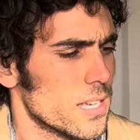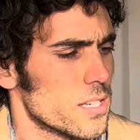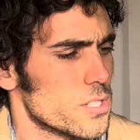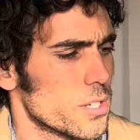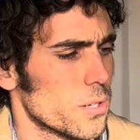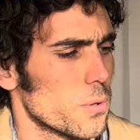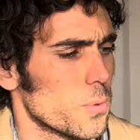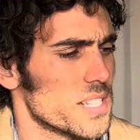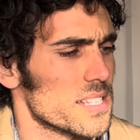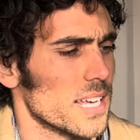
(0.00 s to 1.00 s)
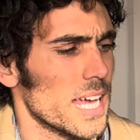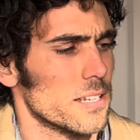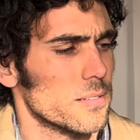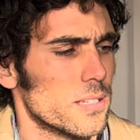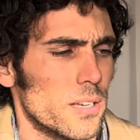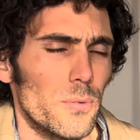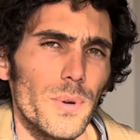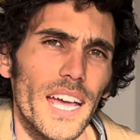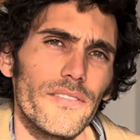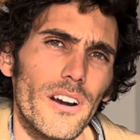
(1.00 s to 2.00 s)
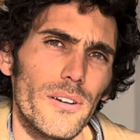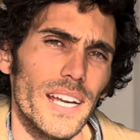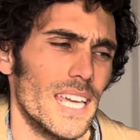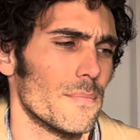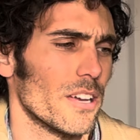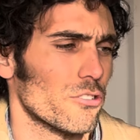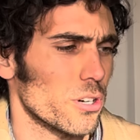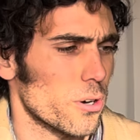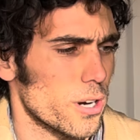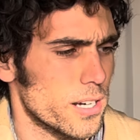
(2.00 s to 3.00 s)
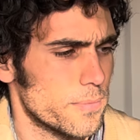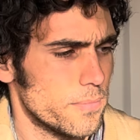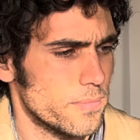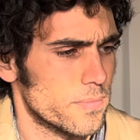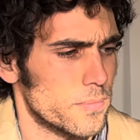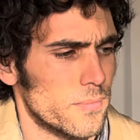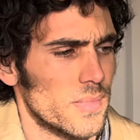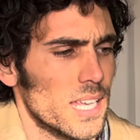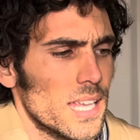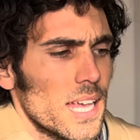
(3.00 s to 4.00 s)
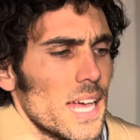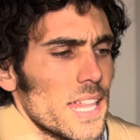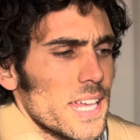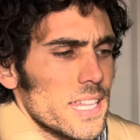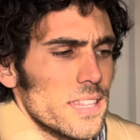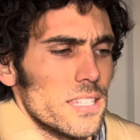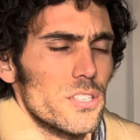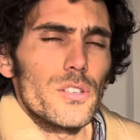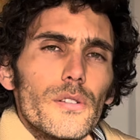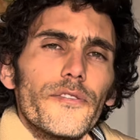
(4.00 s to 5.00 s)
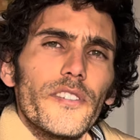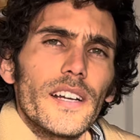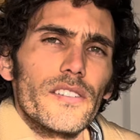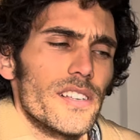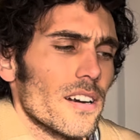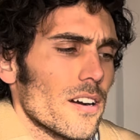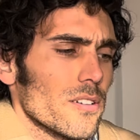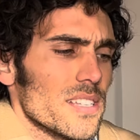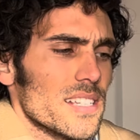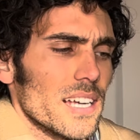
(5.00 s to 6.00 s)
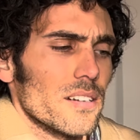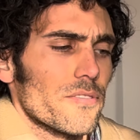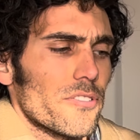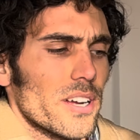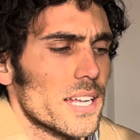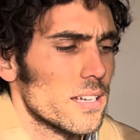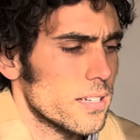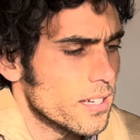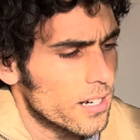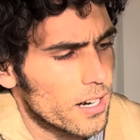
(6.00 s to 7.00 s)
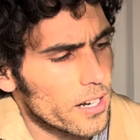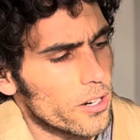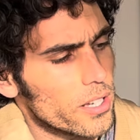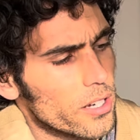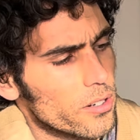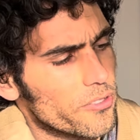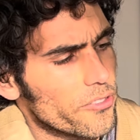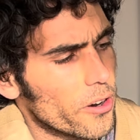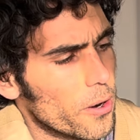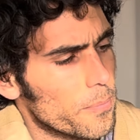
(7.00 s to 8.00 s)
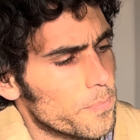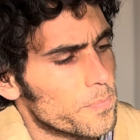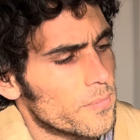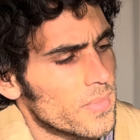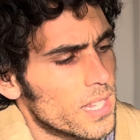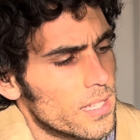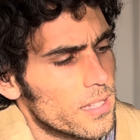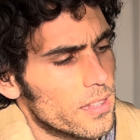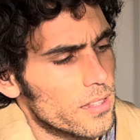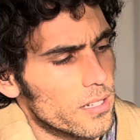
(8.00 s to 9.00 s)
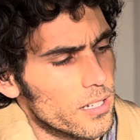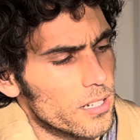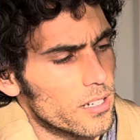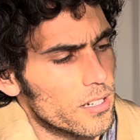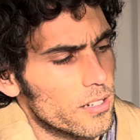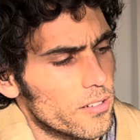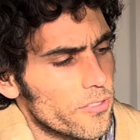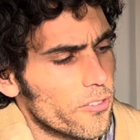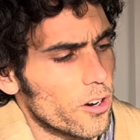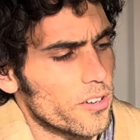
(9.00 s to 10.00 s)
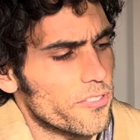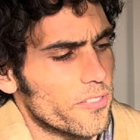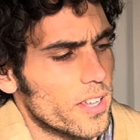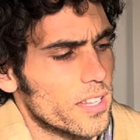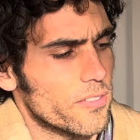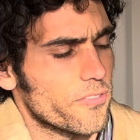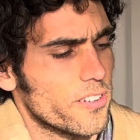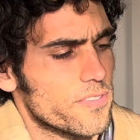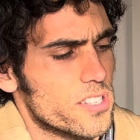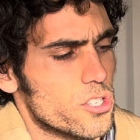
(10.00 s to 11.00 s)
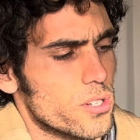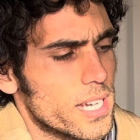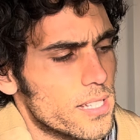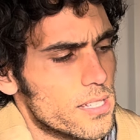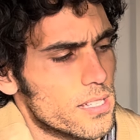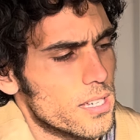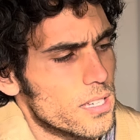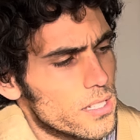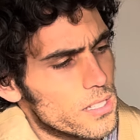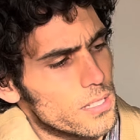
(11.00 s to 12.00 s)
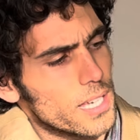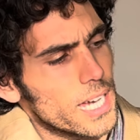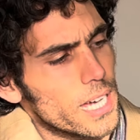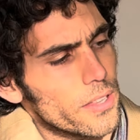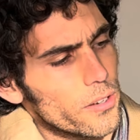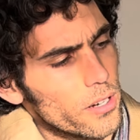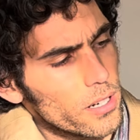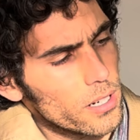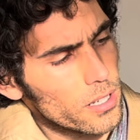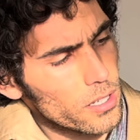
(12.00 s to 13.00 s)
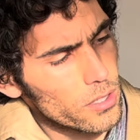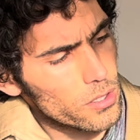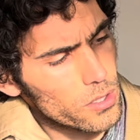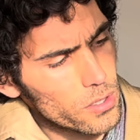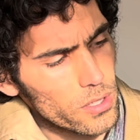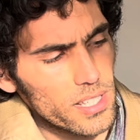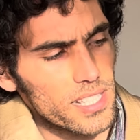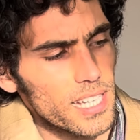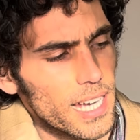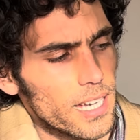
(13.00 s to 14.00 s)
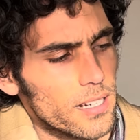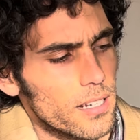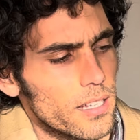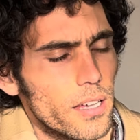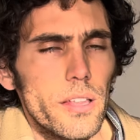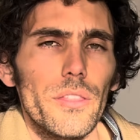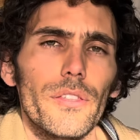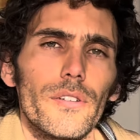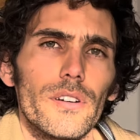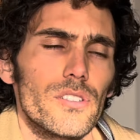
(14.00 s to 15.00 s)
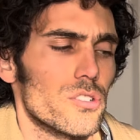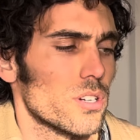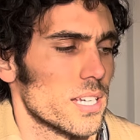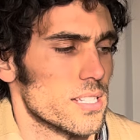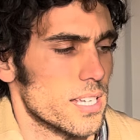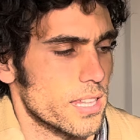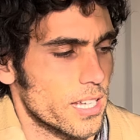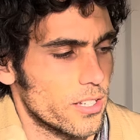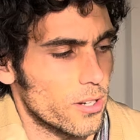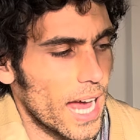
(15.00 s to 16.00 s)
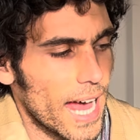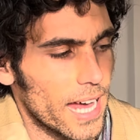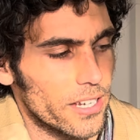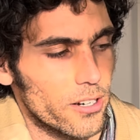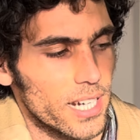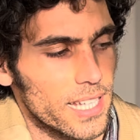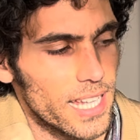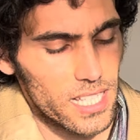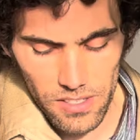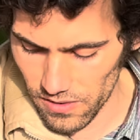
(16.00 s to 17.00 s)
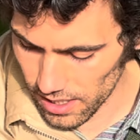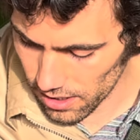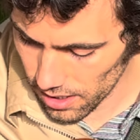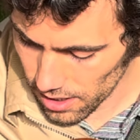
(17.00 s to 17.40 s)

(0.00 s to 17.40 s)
So once again, we have our E major chord, and then these fingers that are on the 2nd fret are gonna go from the 4th and 5th strings together to the 2nd and 3rd strings, and then you add your index finger